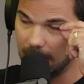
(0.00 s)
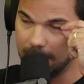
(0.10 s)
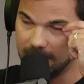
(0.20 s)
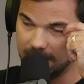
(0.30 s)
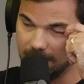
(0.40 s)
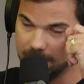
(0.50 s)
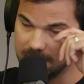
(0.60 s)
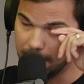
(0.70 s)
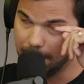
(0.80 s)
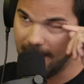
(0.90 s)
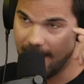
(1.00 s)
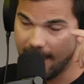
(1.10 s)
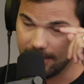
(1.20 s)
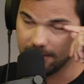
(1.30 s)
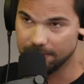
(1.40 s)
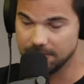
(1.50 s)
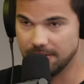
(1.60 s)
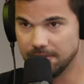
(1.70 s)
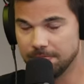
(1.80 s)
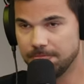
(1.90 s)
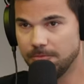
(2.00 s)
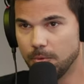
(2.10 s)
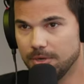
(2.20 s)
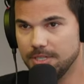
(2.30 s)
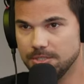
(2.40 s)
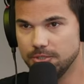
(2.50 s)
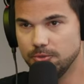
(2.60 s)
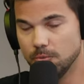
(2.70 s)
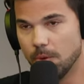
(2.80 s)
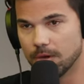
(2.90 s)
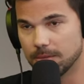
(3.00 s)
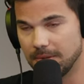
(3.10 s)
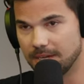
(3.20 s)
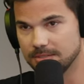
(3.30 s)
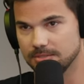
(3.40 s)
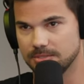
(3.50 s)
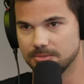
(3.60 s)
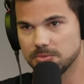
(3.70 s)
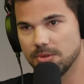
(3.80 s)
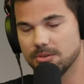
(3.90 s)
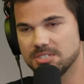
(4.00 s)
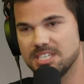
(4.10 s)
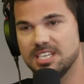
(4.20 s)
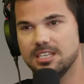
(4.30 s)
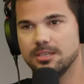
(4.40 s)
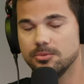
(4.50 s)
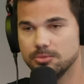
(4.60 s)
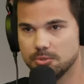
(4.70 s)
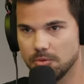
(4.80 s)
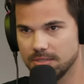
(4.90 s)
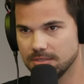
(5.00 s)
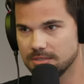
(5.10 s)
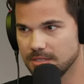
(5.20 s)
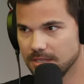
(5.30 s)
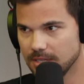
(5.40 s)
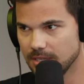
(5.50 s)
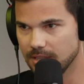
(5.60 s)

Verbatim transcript: I mean, it was a pack of like 42 water bottles. It was one of those huge ones. Yeah.